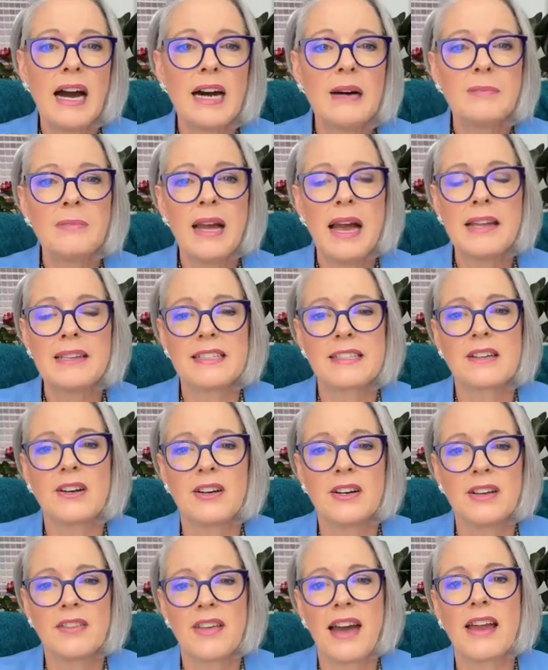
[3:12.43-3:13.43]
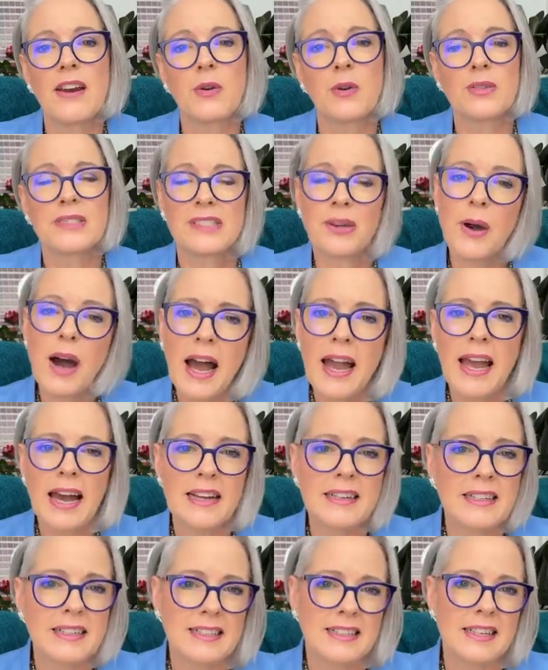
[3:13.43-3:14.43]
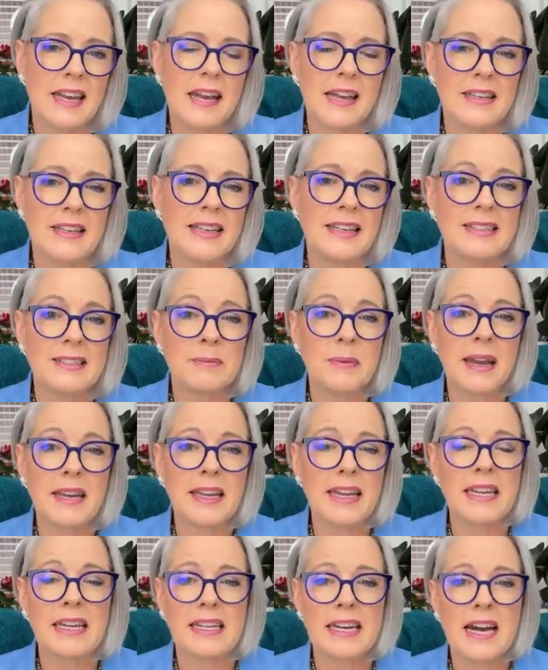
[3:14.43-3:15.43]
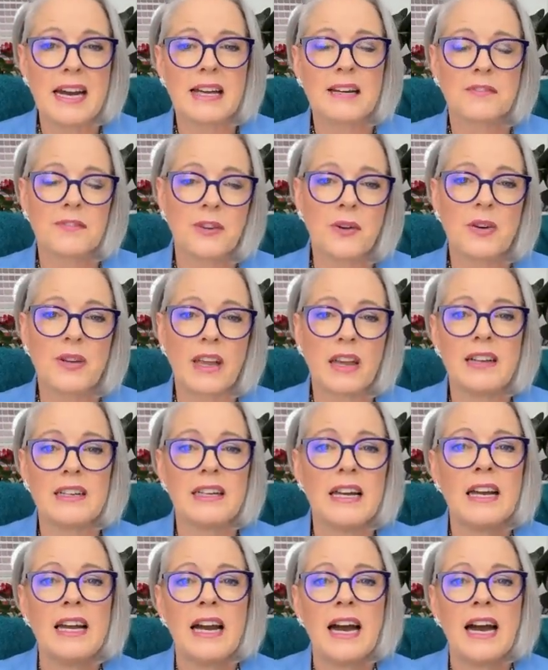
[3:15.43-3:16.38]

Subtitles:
And so that also, I understand, is making it harder for you.